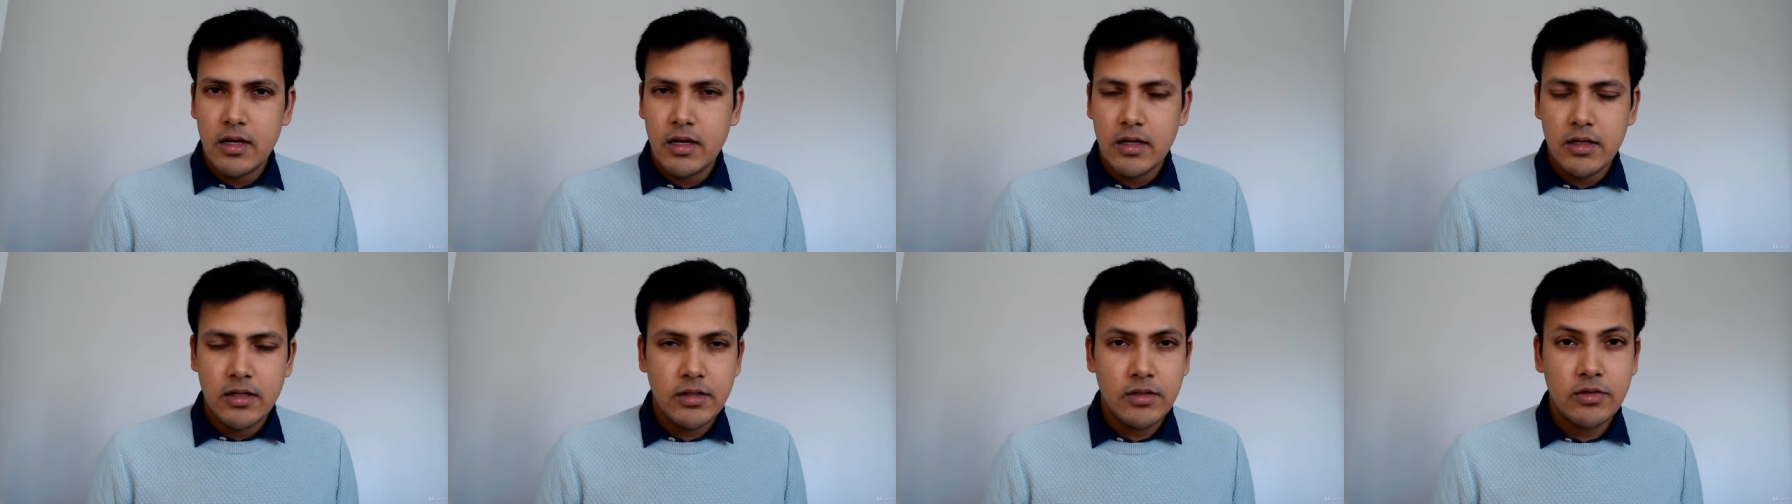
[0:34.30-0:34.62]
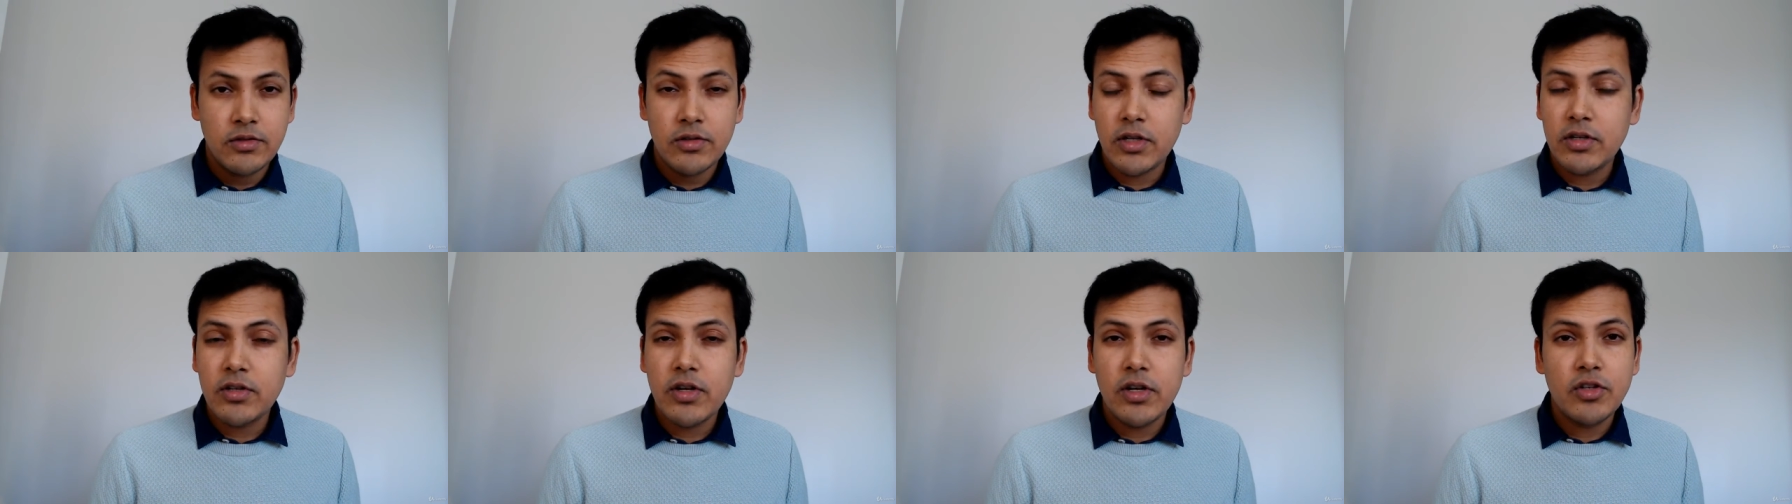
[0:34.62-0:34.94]
you're
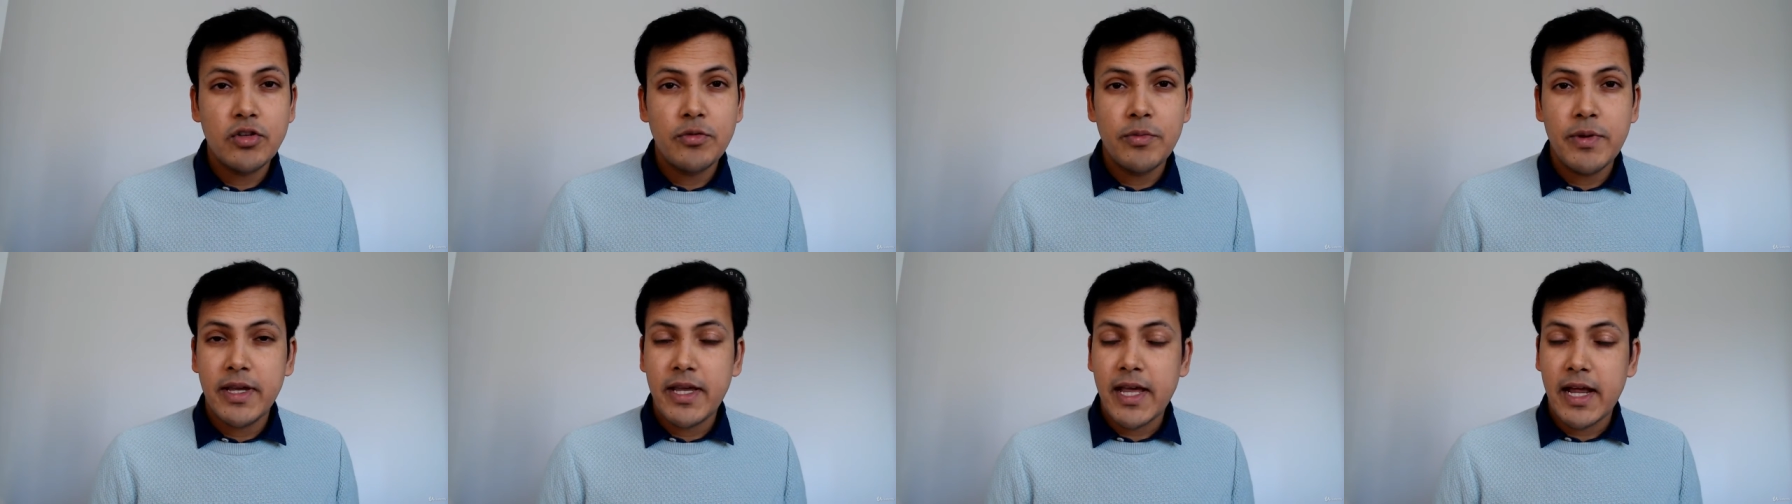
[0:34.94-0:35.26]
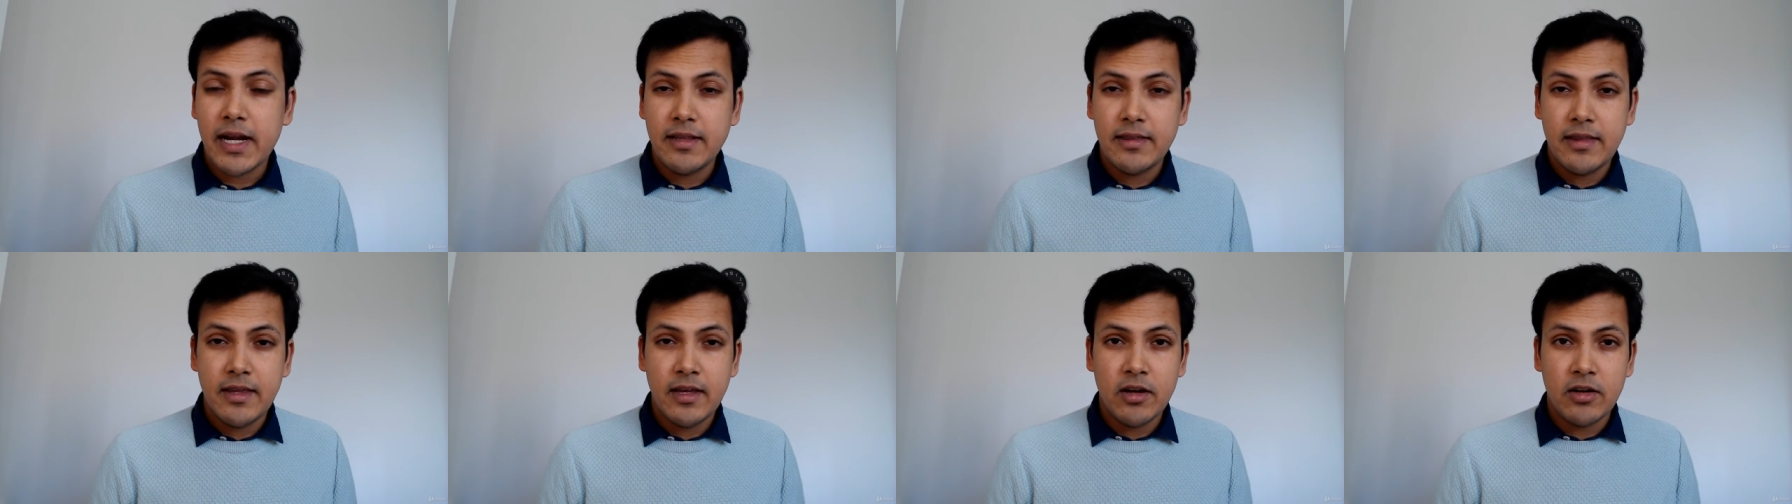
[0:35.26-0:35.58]
not going to make
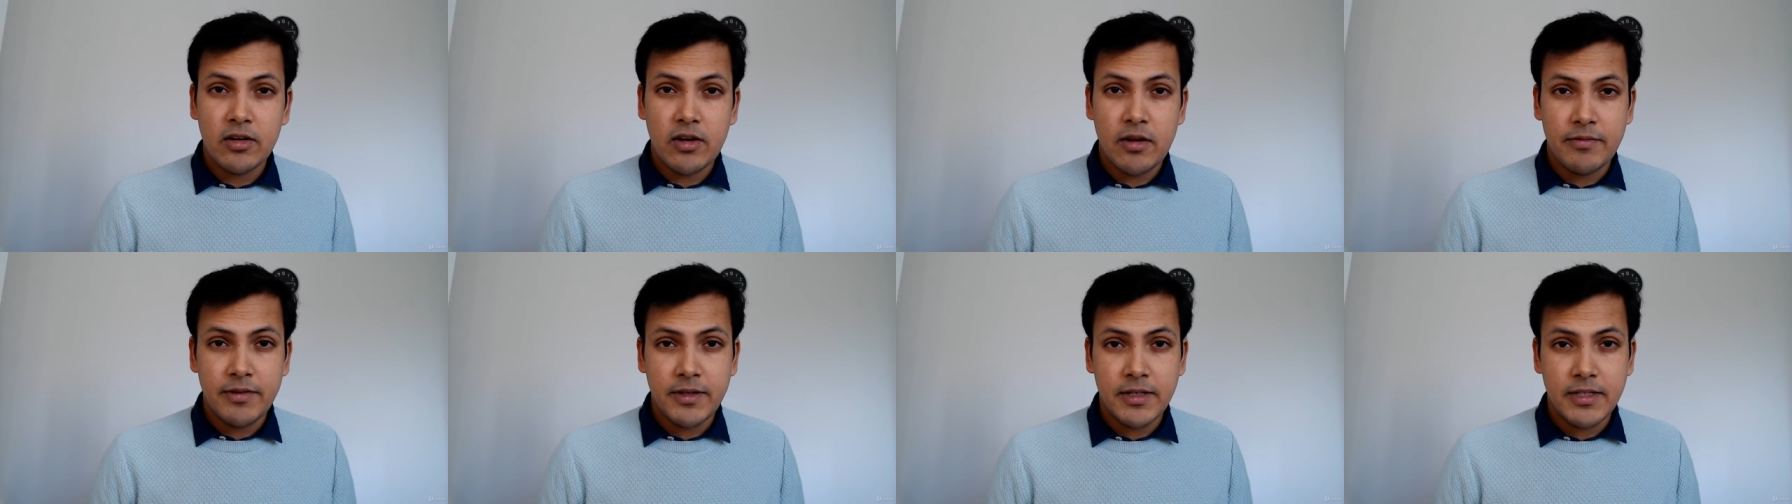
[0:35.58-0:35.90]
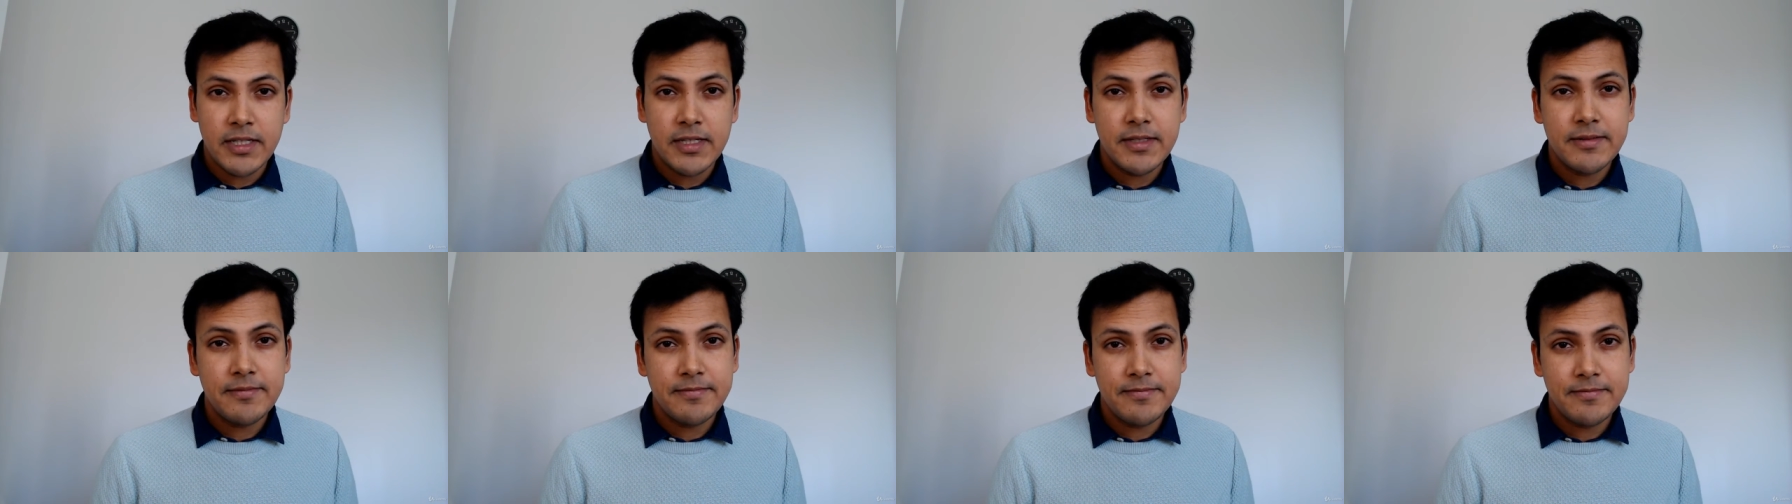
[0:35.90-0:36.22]
anything out of it.
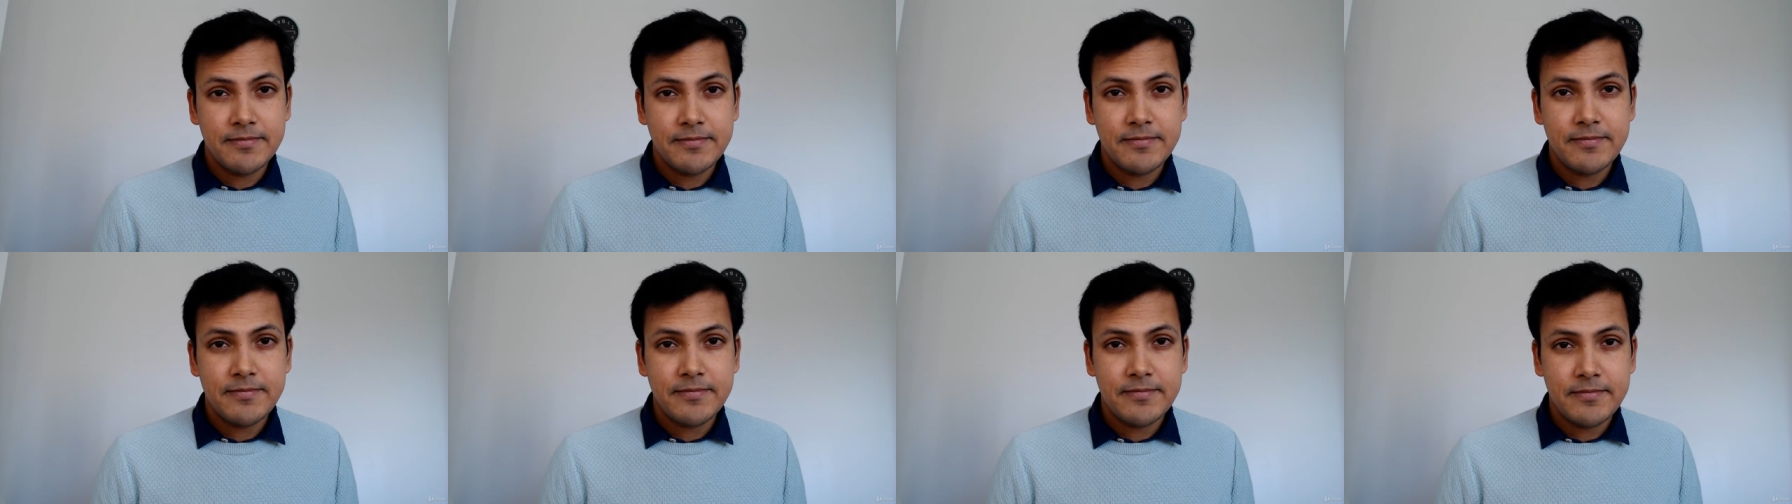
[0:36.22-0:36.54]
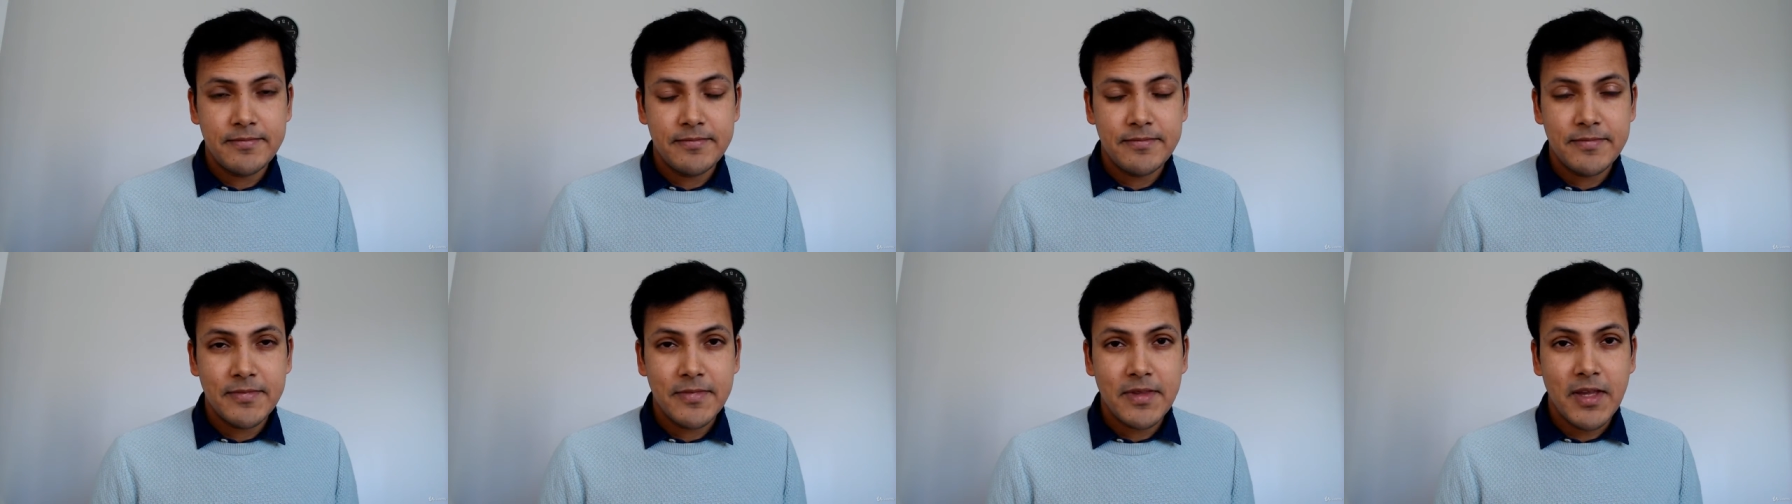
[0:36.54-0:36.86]

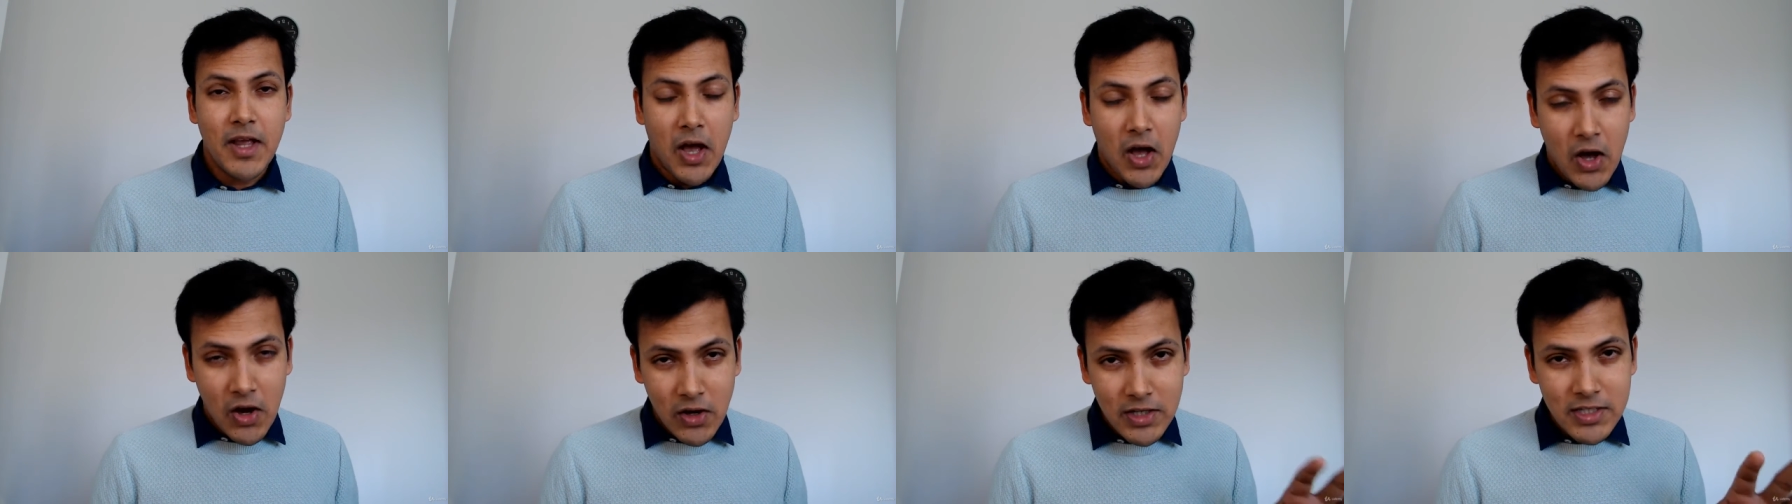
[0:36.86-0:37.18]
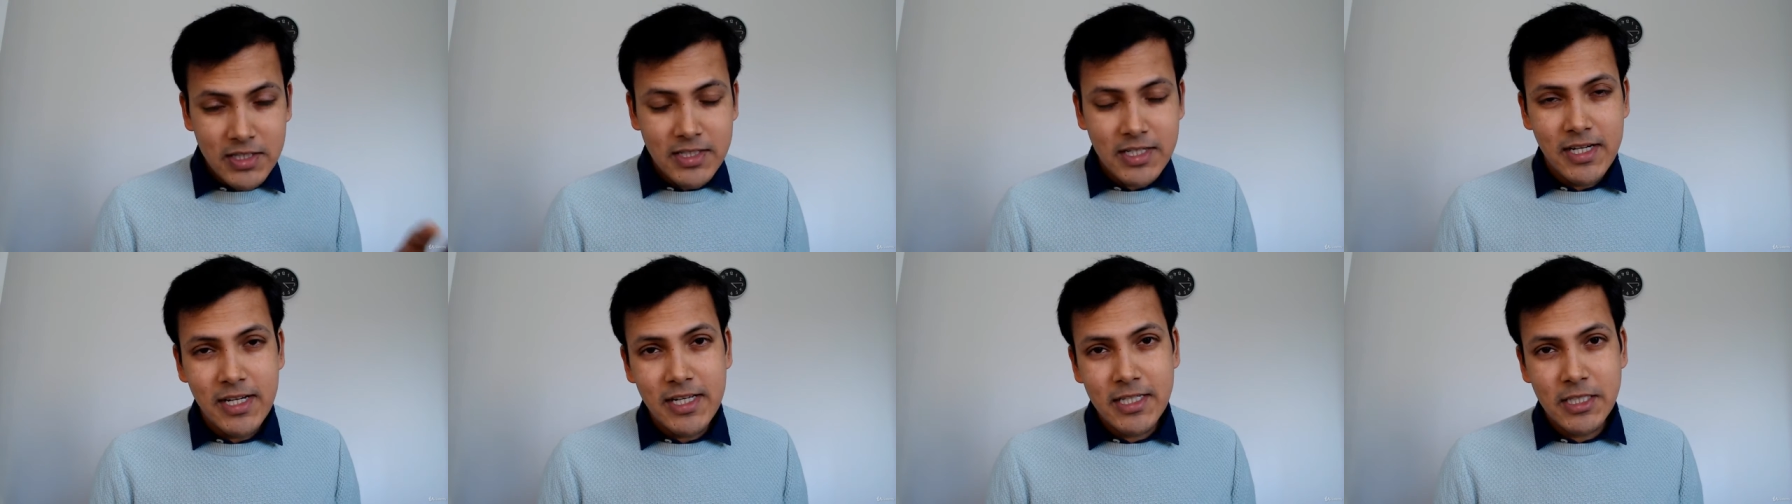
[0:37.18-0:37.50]

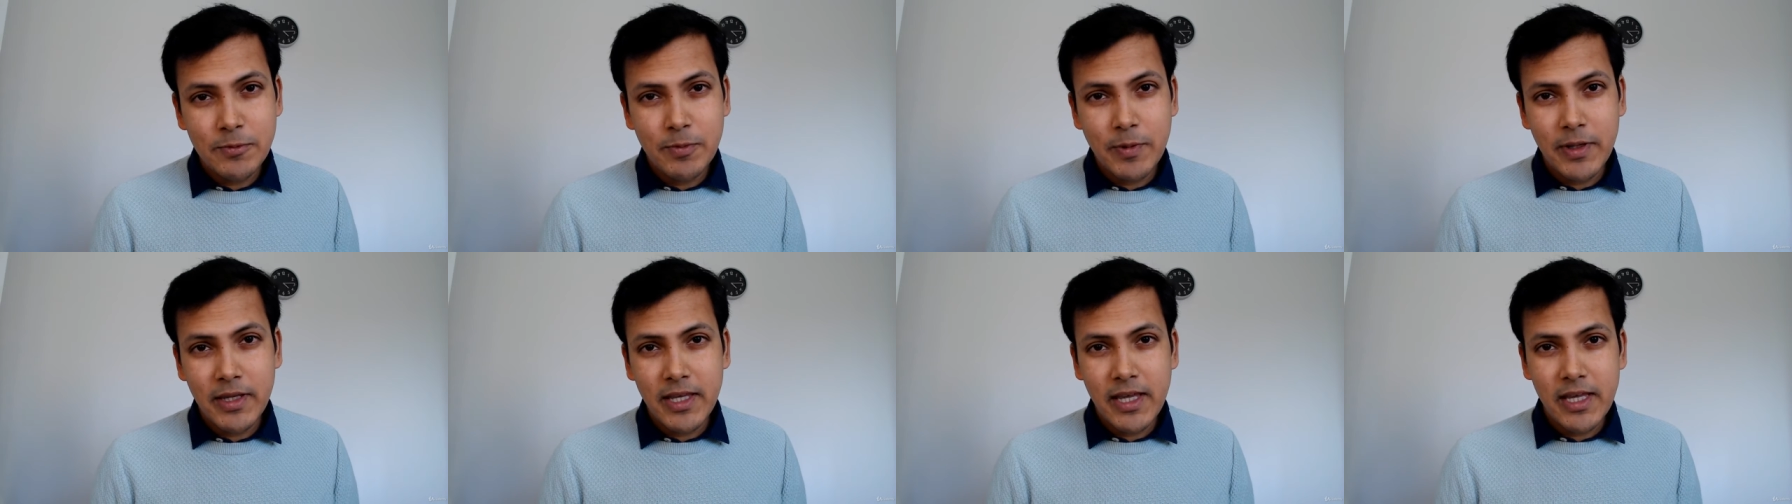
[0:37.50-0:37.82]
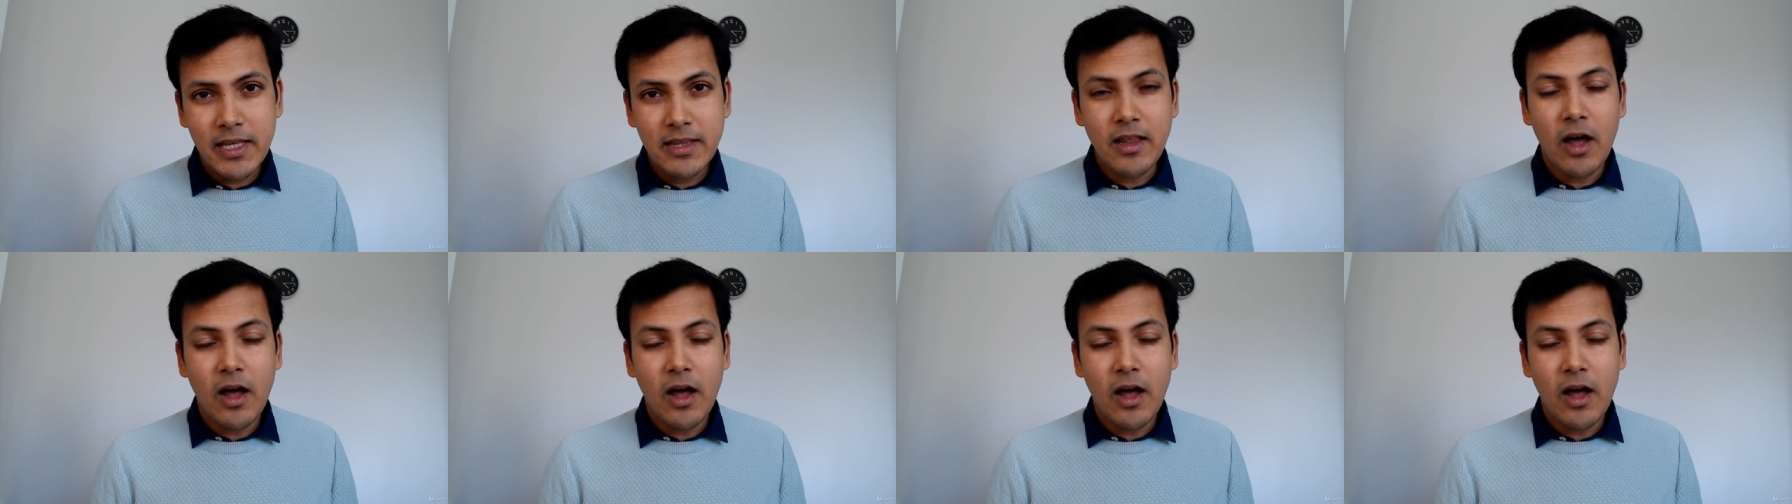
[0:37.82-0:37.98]
Honestly speaking,